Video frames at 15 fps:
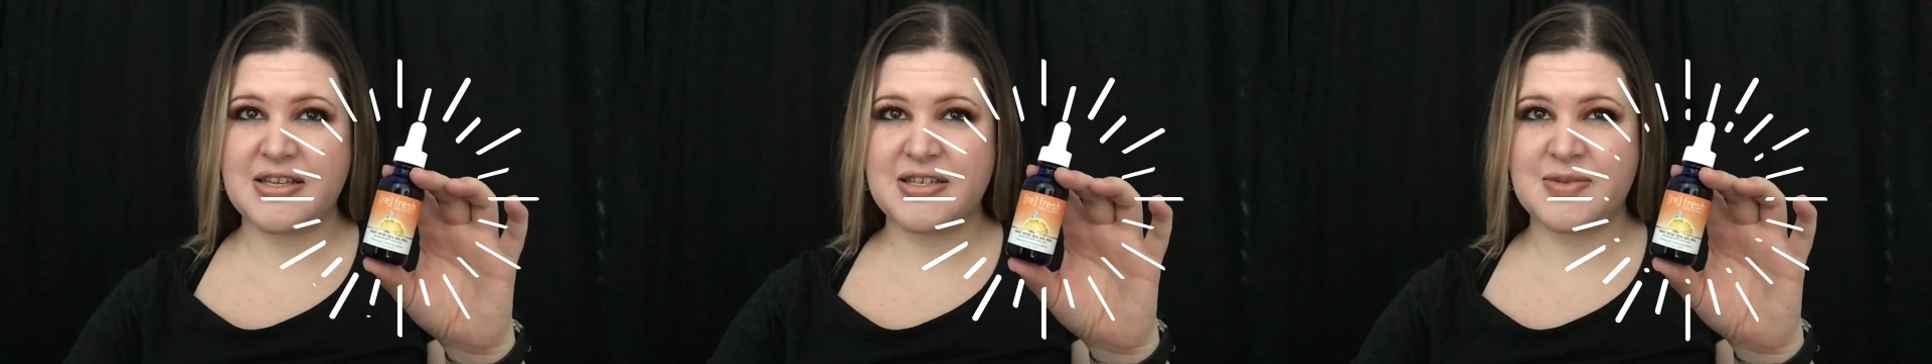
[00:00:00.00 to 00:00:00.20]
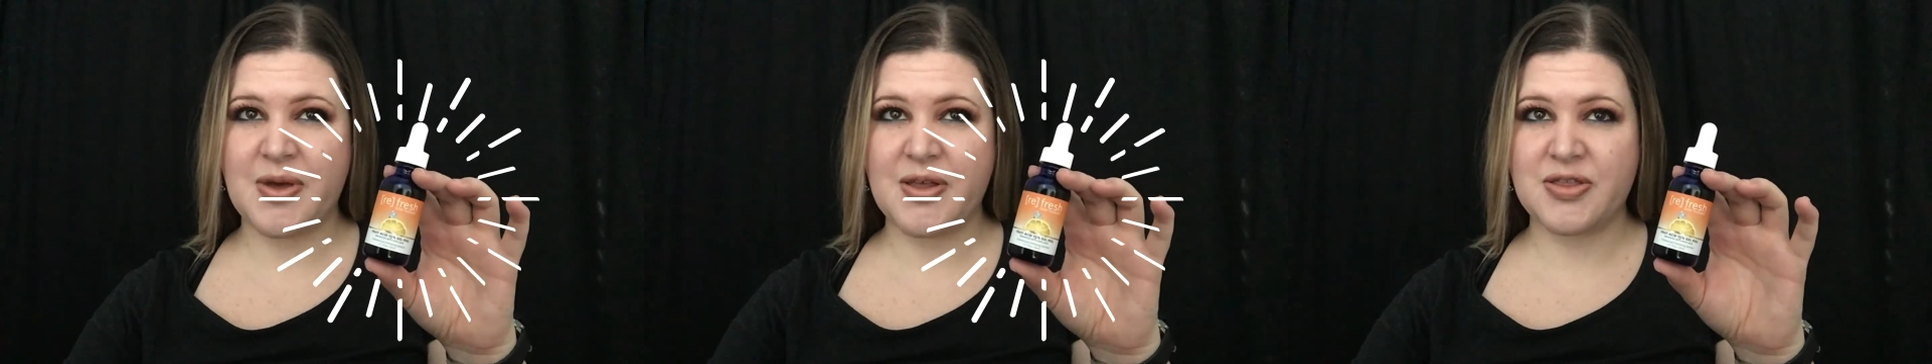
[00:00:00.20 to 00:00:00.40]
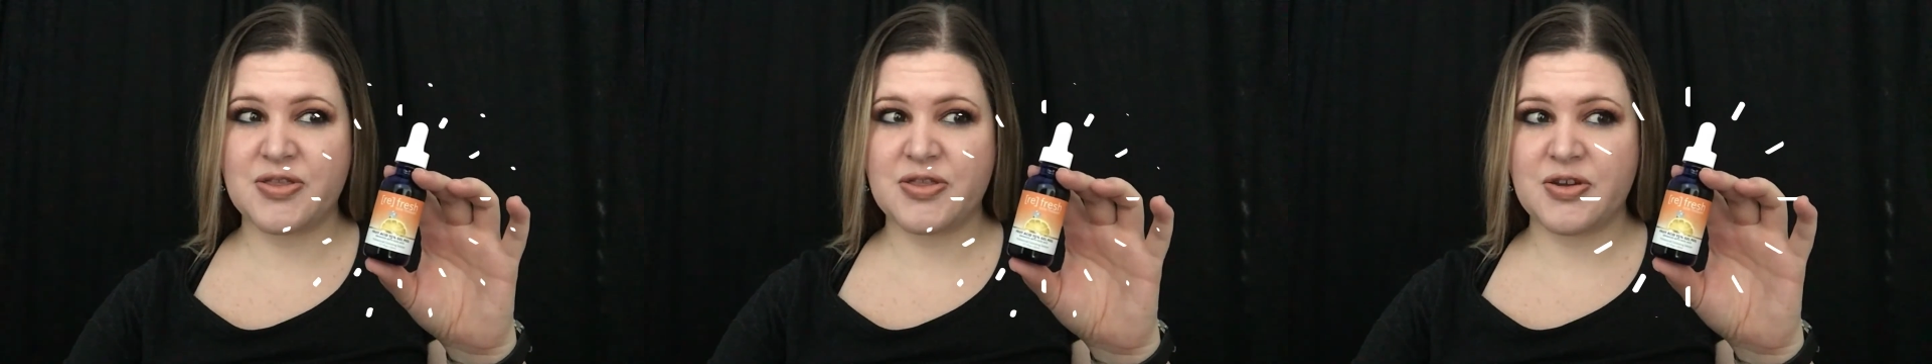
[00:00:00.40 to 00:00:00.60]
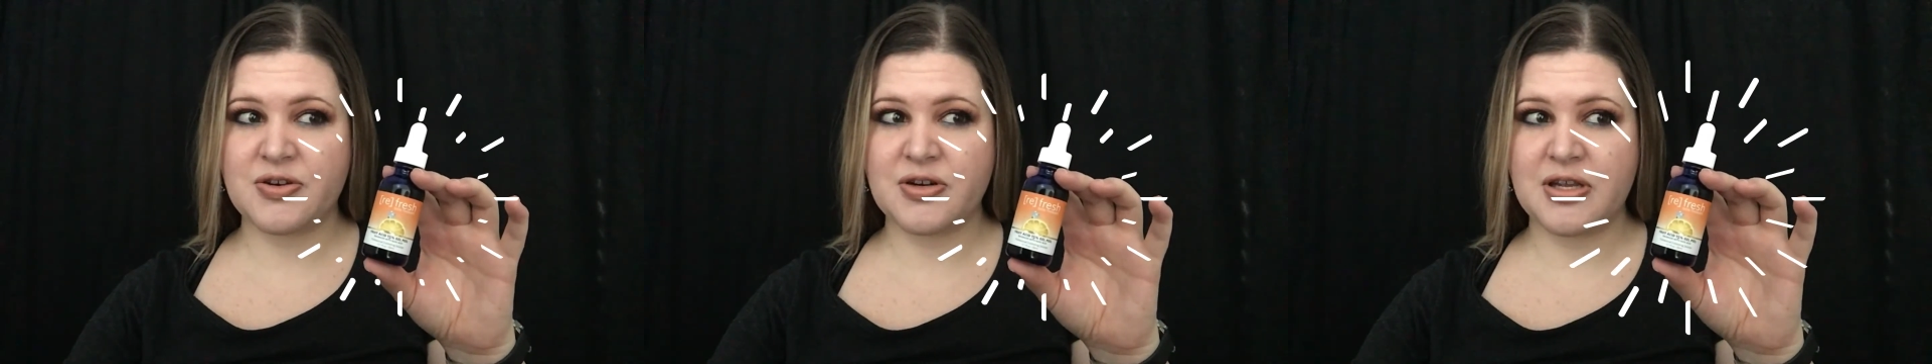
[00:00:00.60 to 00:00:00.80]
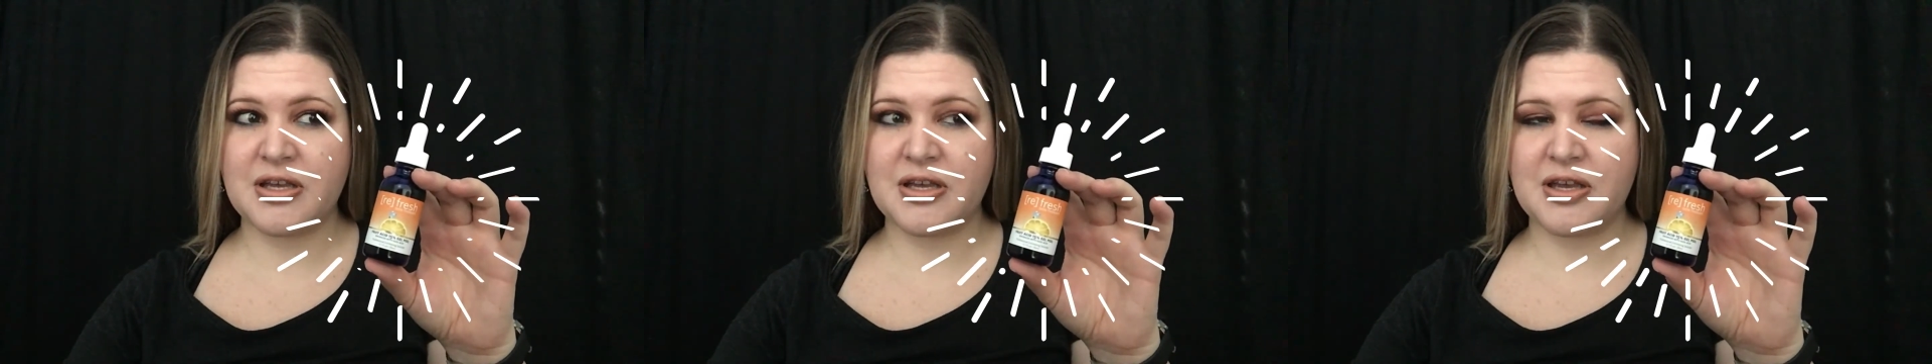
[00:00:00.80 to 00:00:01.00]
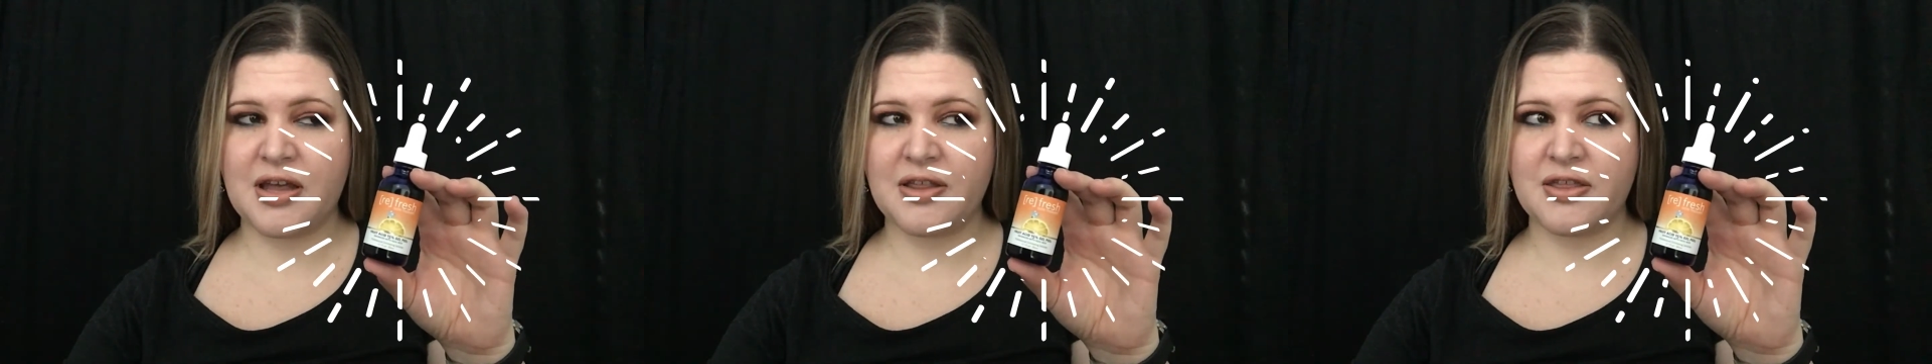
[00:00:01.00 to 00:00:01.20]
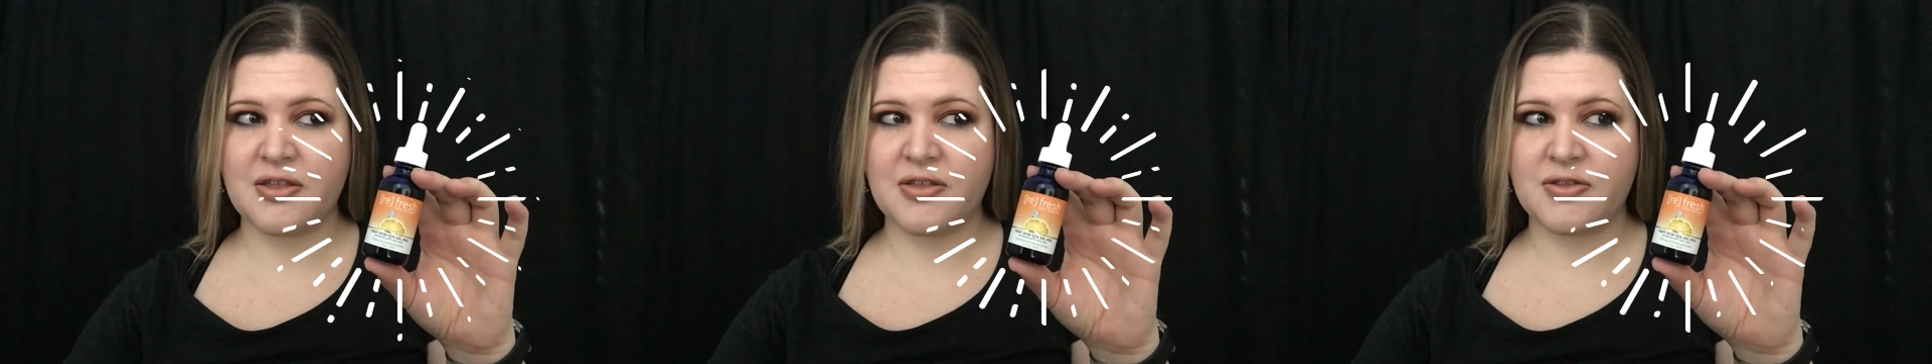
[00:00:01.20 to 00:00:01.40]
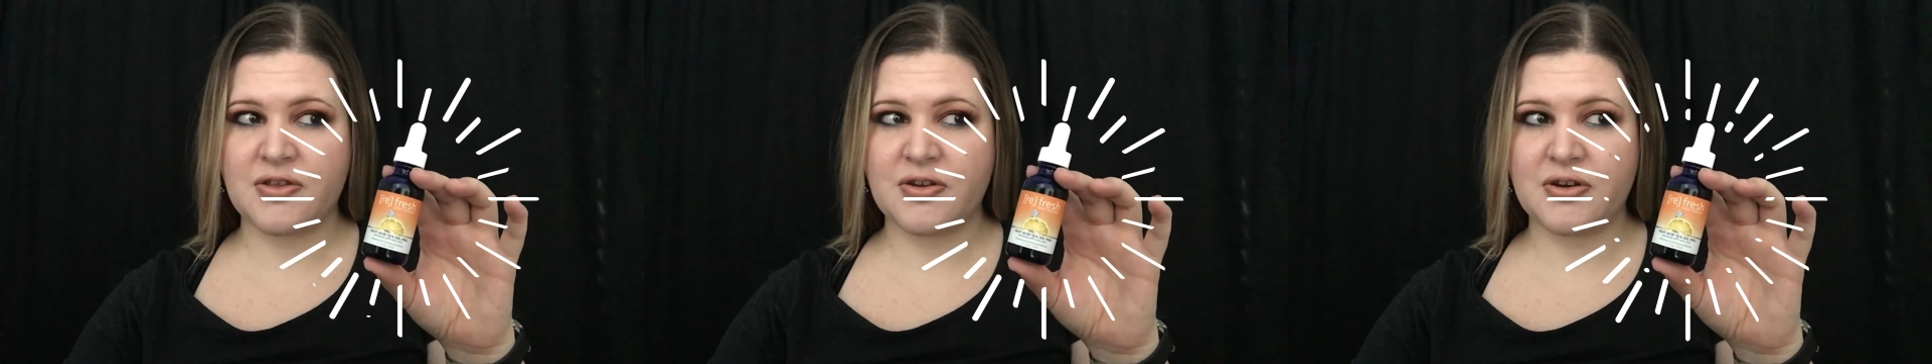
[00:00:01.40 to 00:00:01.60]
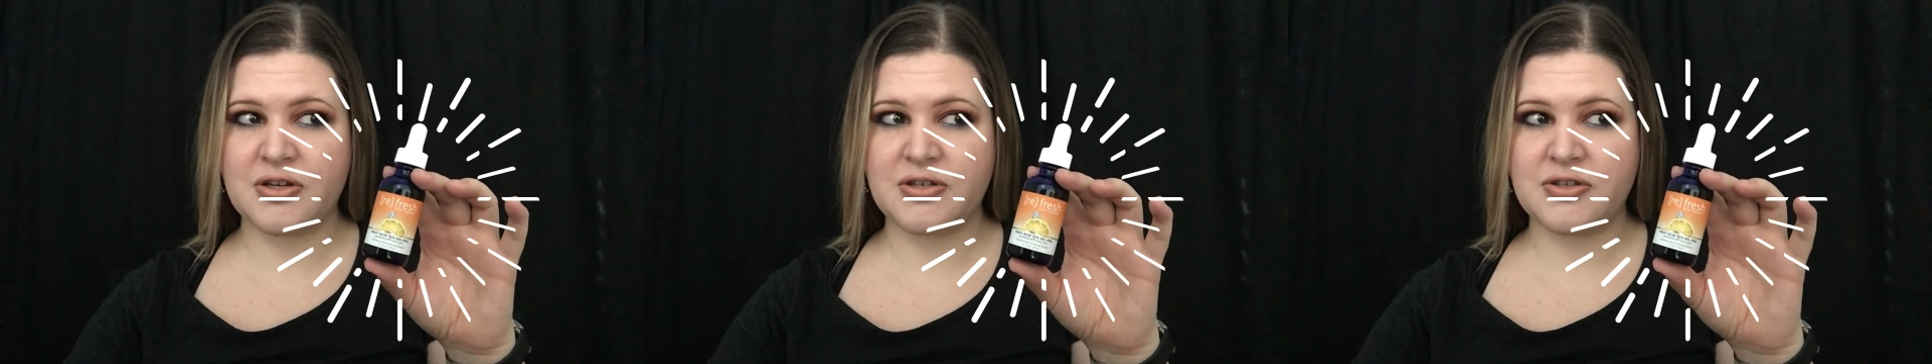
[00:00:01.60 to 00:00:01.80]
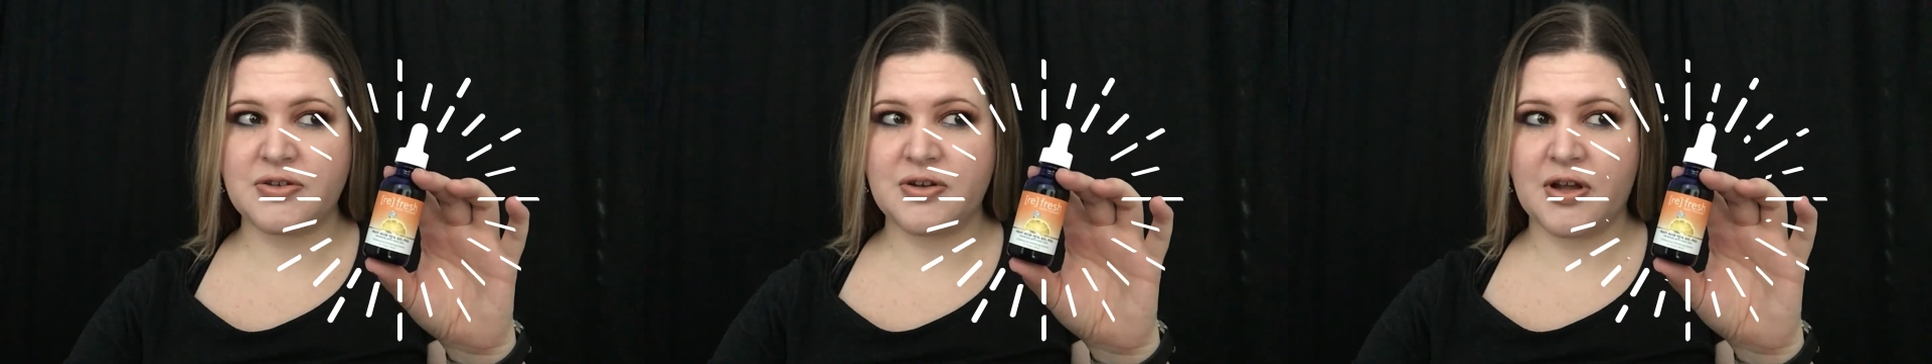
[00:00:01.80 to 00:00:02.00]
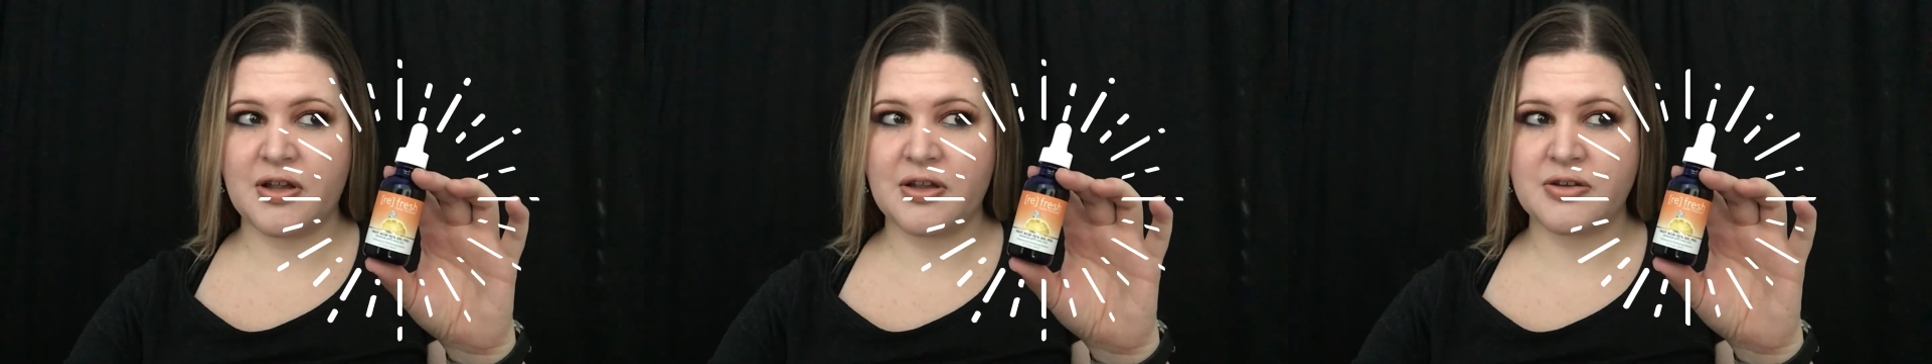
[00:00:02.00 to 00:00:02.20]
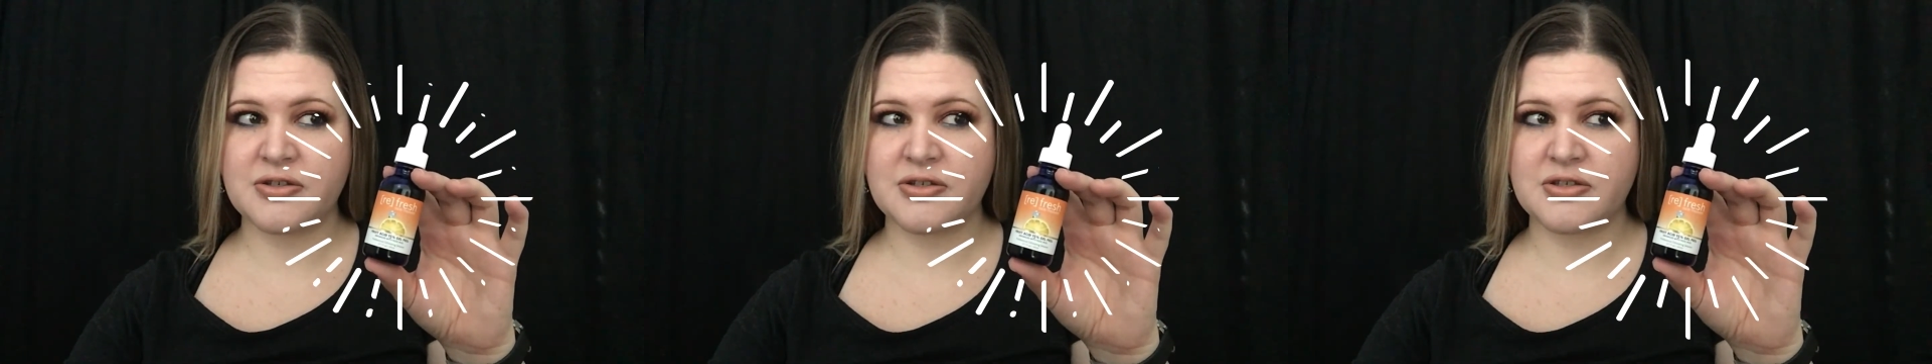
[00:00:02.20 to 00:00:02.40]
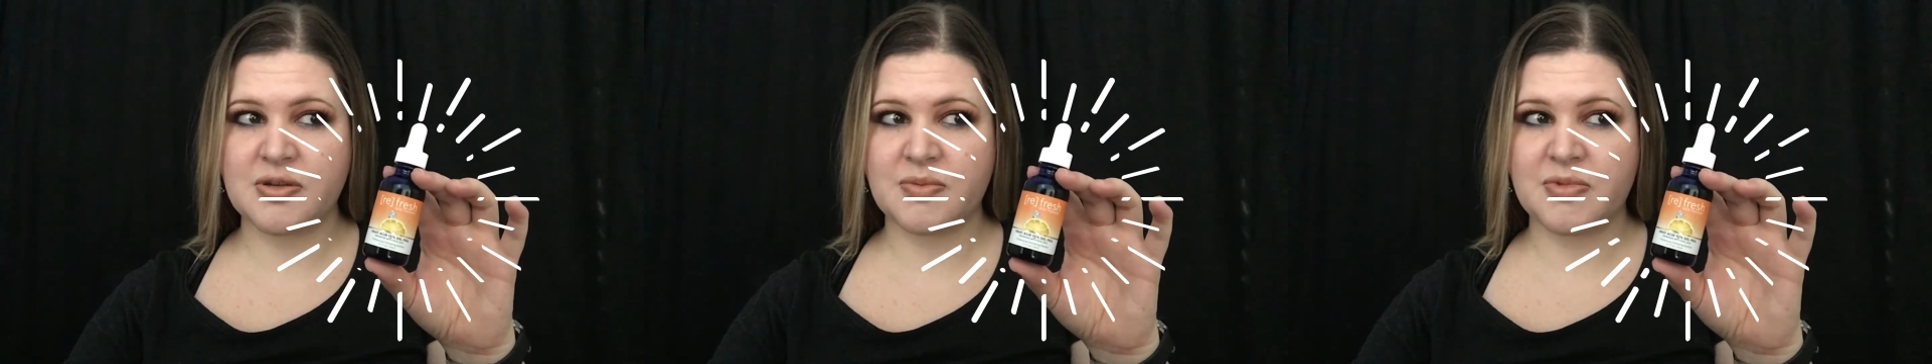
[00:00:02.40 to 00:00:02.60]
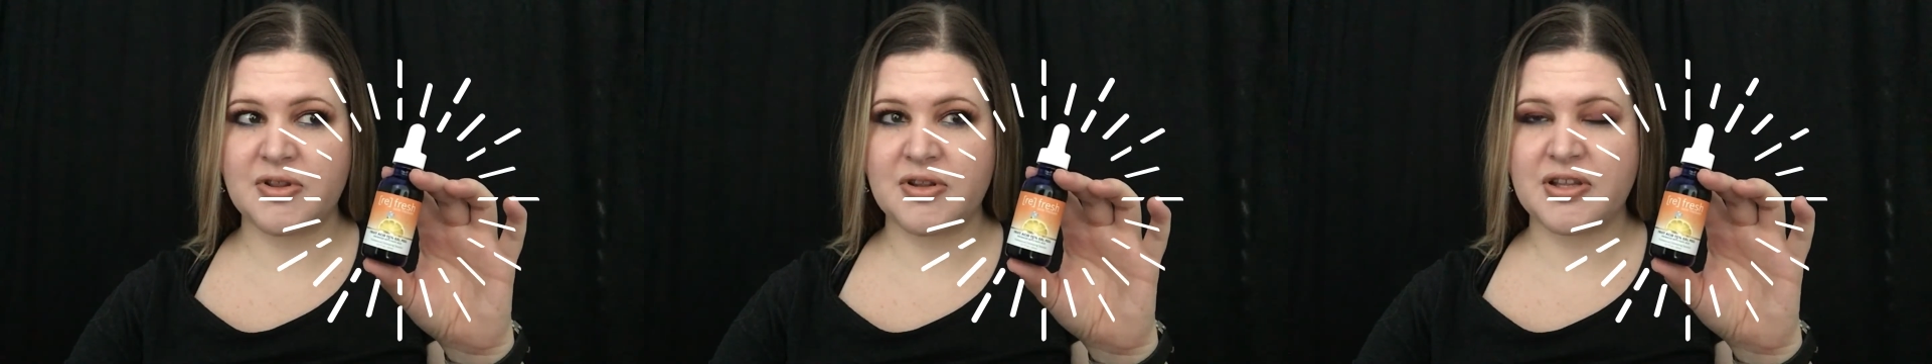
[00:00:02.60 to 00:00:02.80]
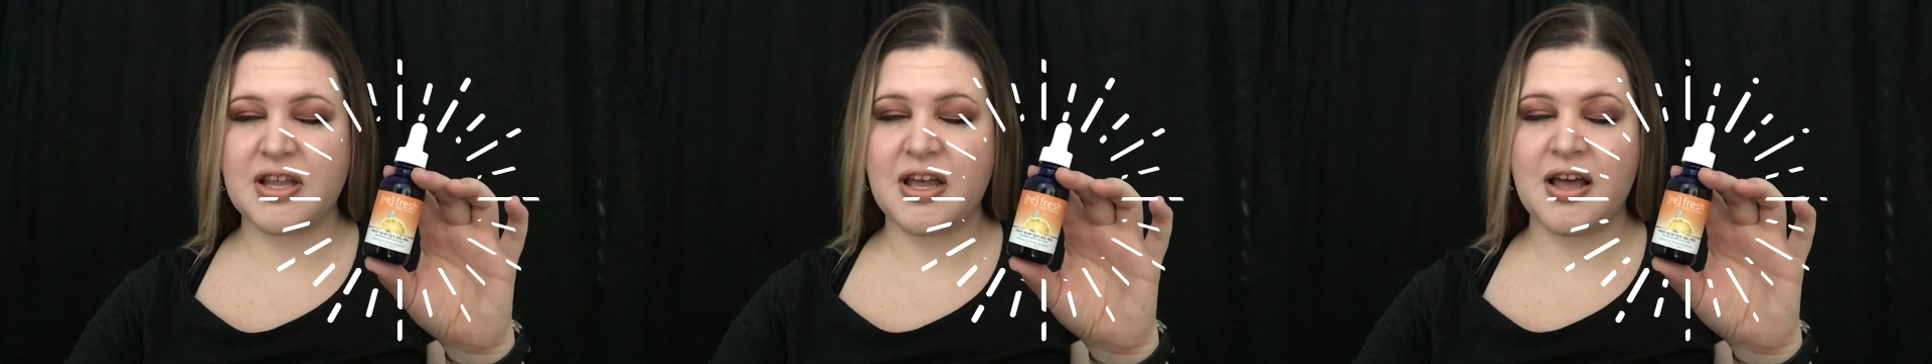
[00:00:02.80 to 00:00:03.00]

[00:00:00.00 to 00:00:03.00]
It's about $30, I think $32 or something like that.